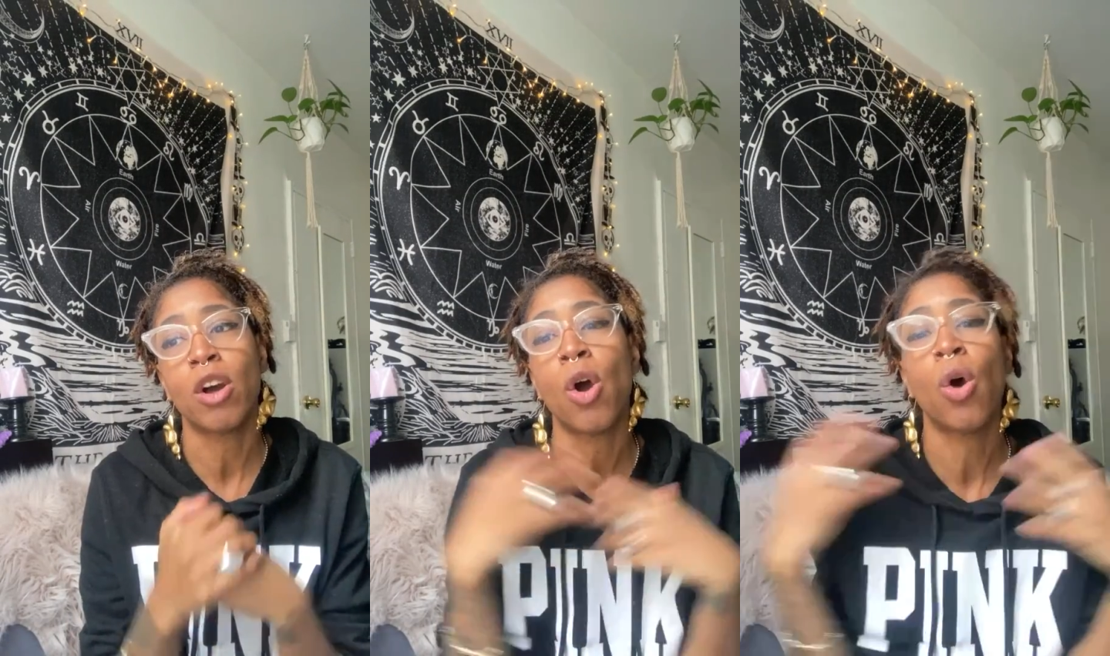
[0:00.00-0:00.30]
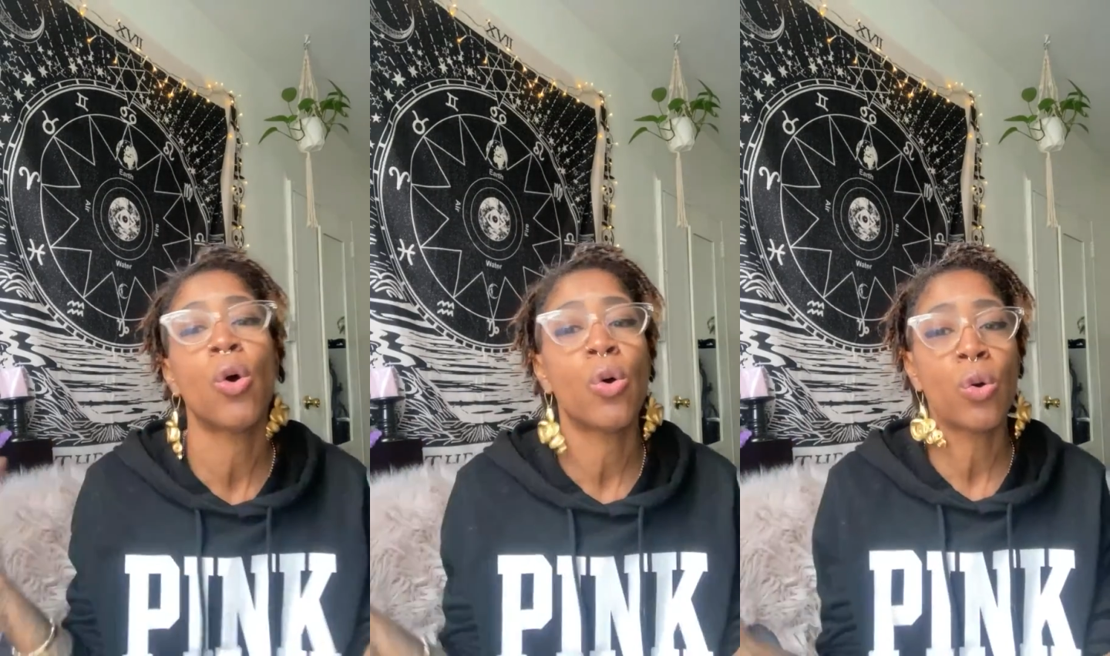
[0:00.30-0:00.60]

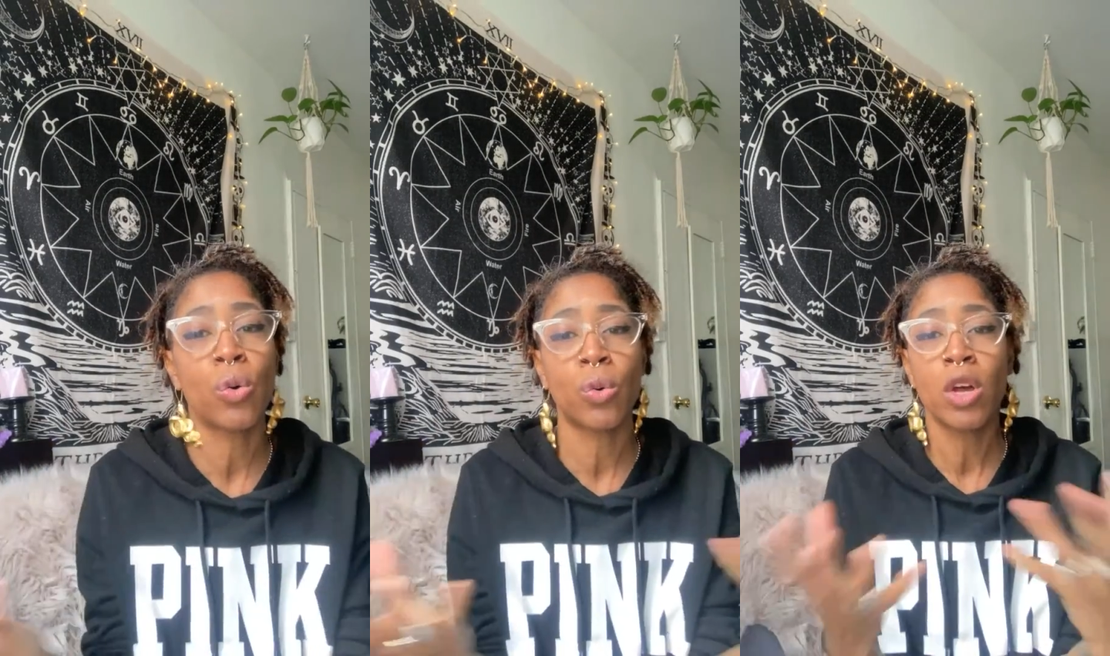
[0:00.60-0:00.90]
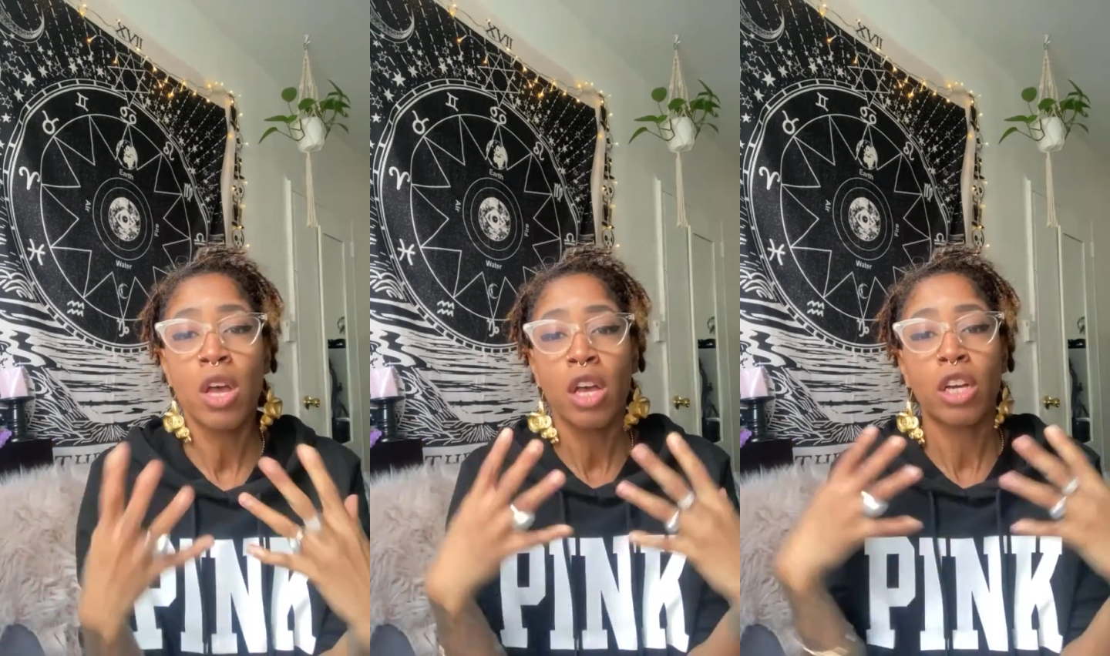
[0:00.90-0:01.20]

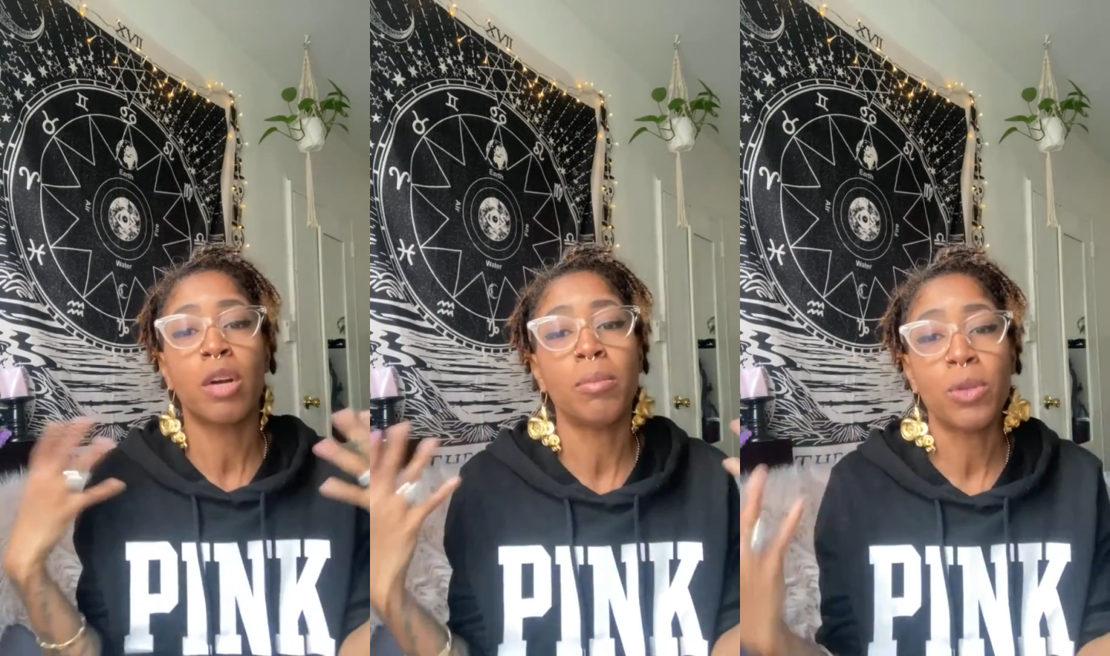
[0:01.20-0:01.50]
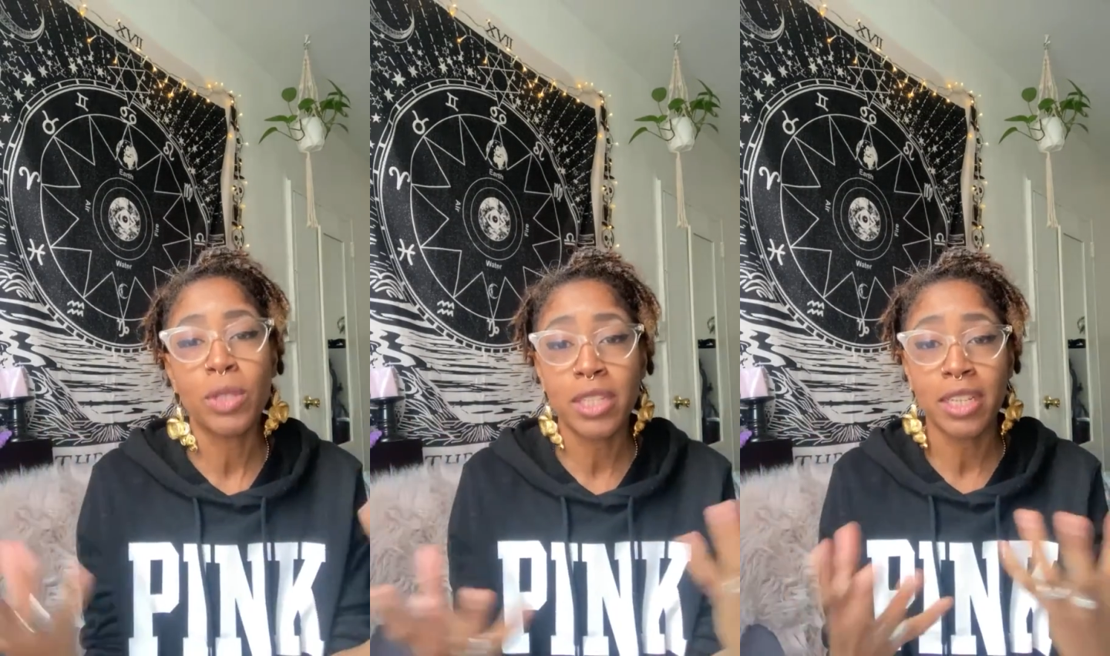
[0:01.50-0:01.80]
whole
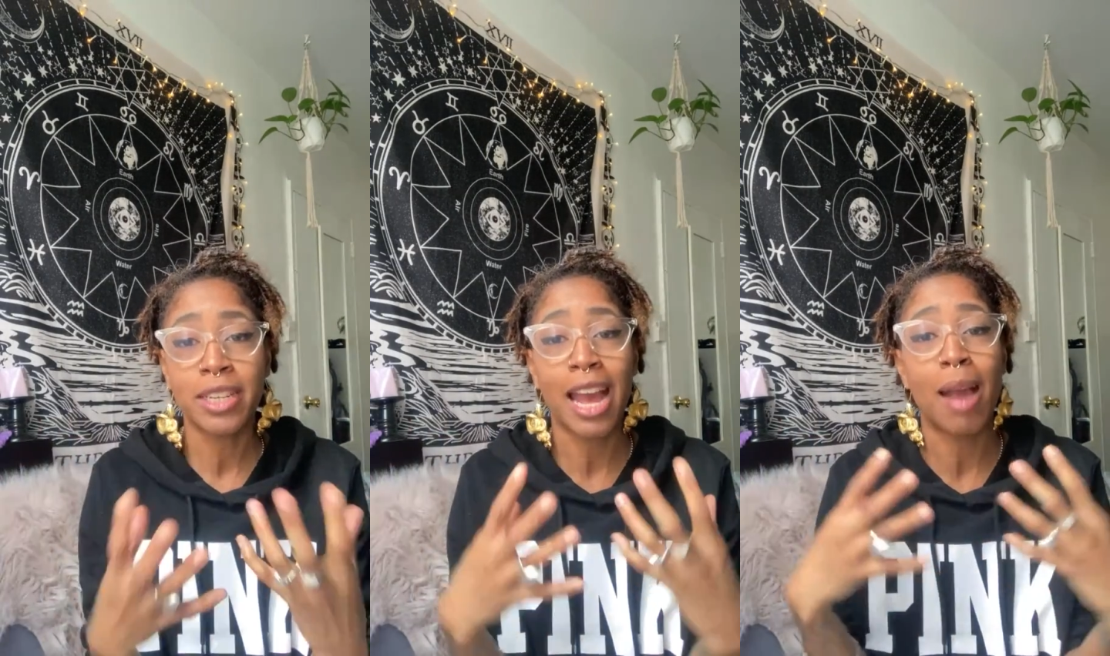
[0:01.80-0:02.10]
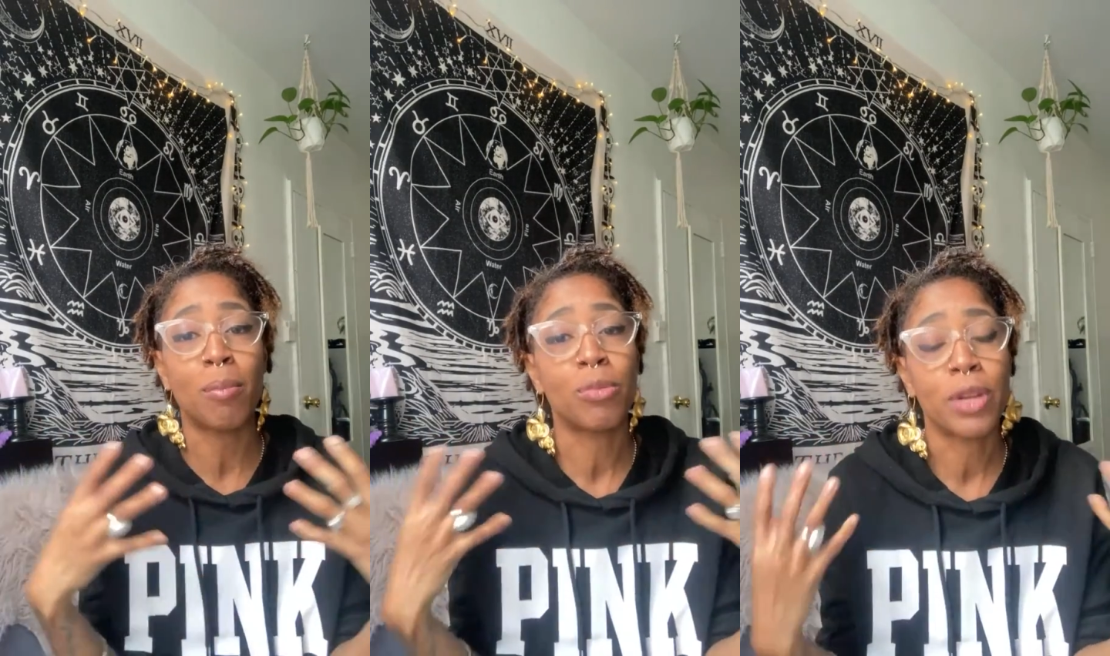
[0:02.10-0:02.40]
community that
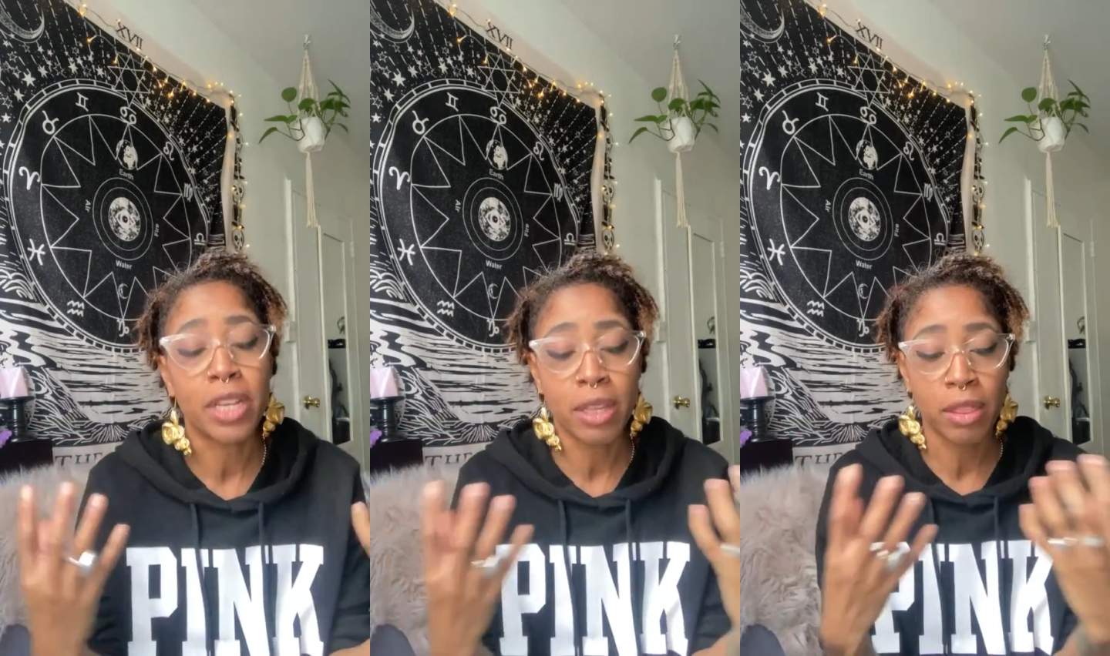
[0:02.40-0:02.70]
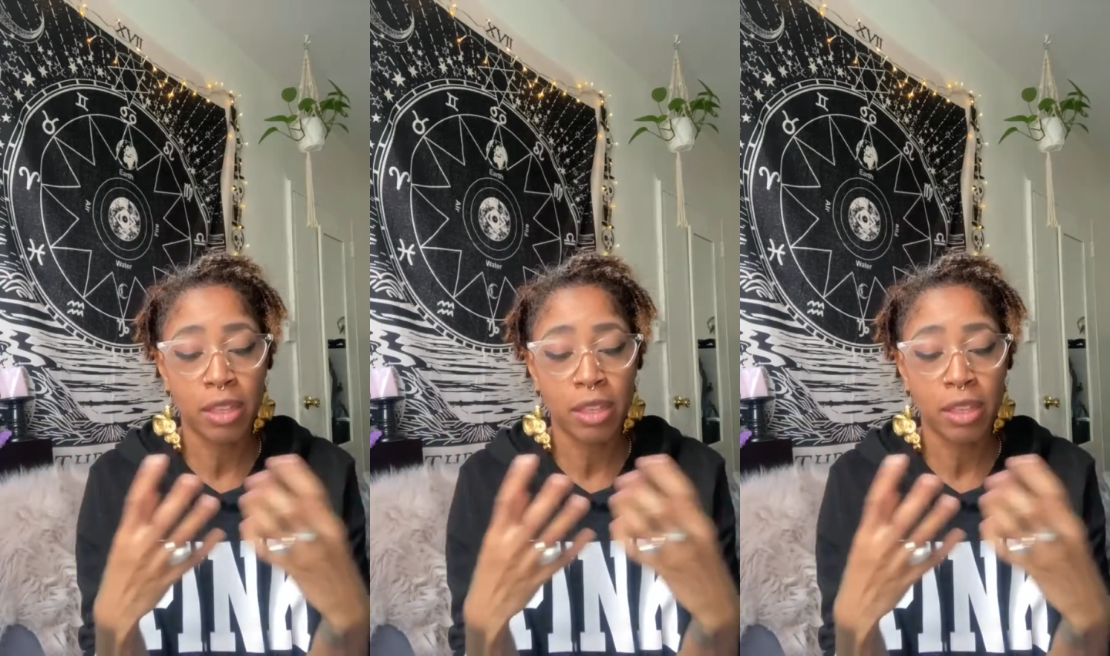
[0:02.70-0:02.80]
I'm bringing,